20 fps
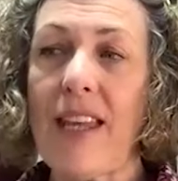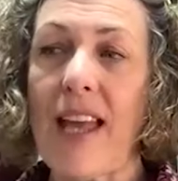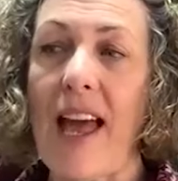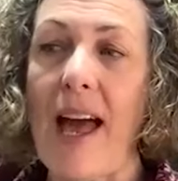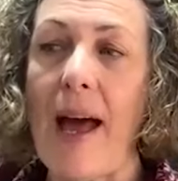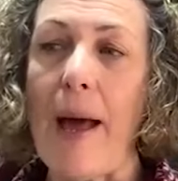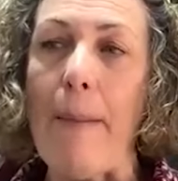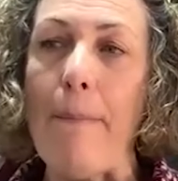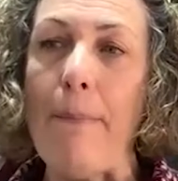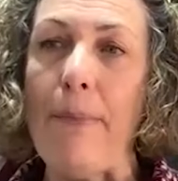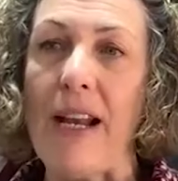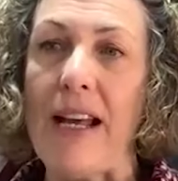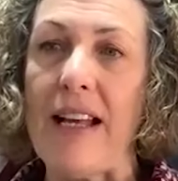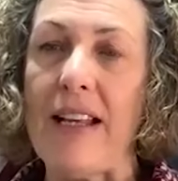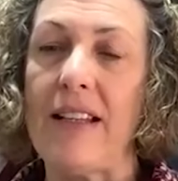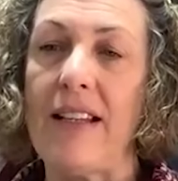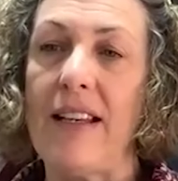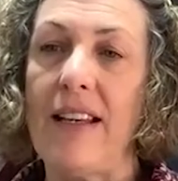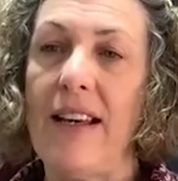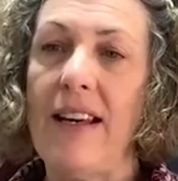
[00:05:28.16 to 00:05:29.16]
um, but I
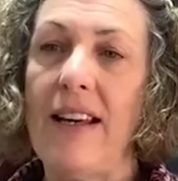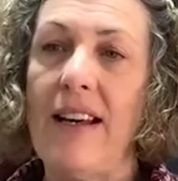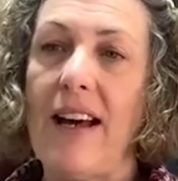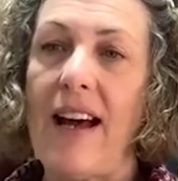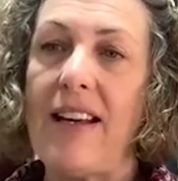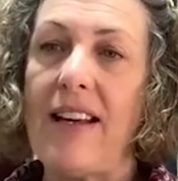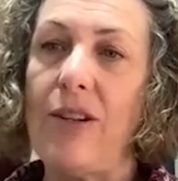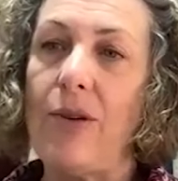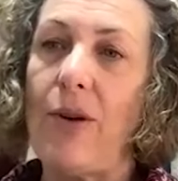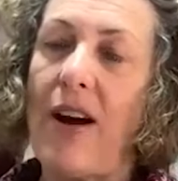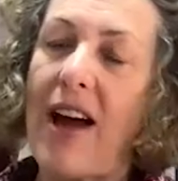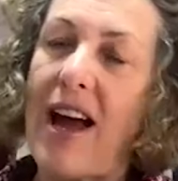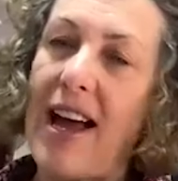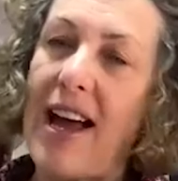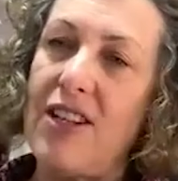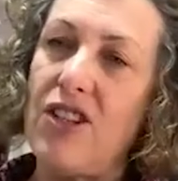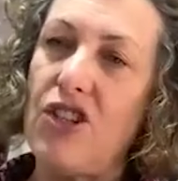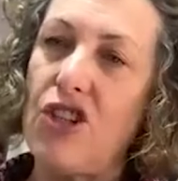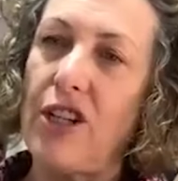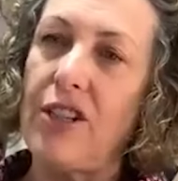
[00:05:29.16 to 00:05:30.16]
you know, I
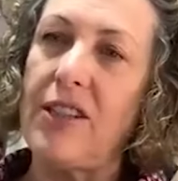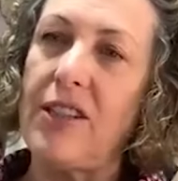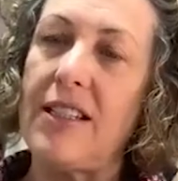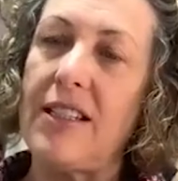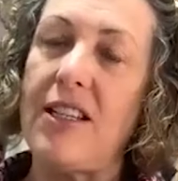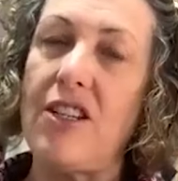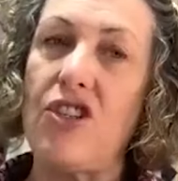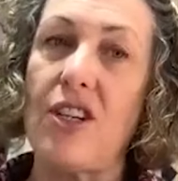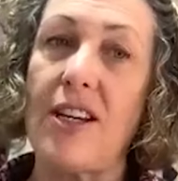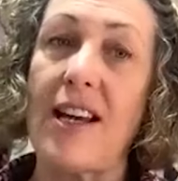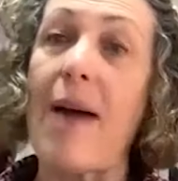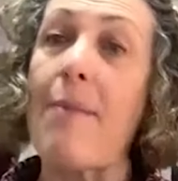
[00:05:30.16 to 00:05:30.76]
enjoyed the teaching.